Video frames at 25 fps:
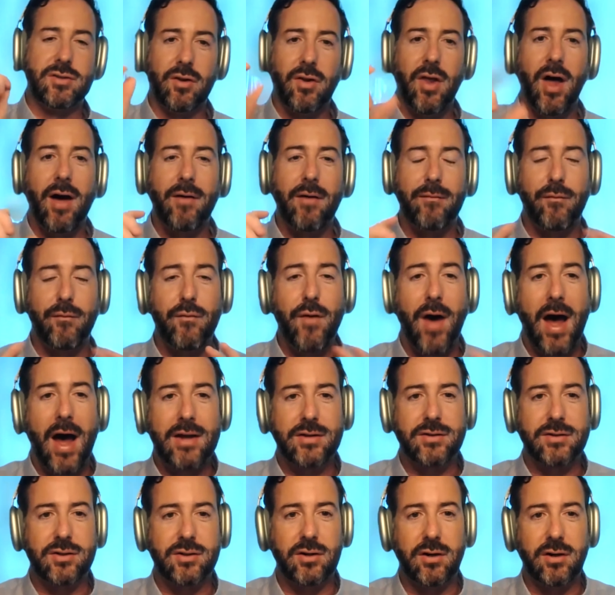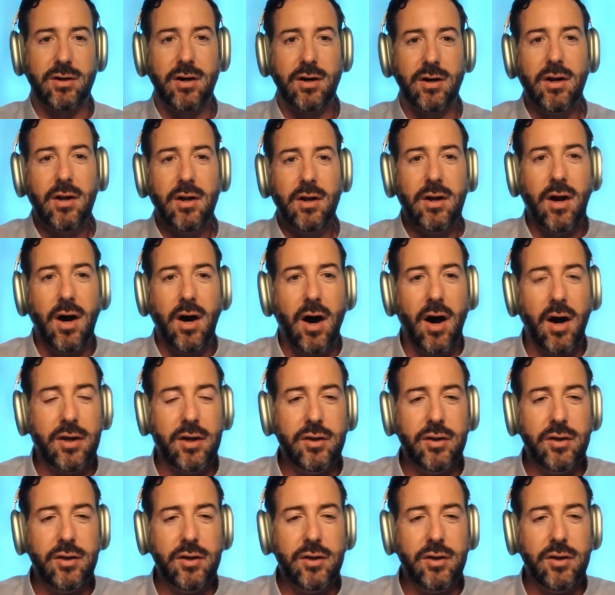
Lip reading: There's just a lot faster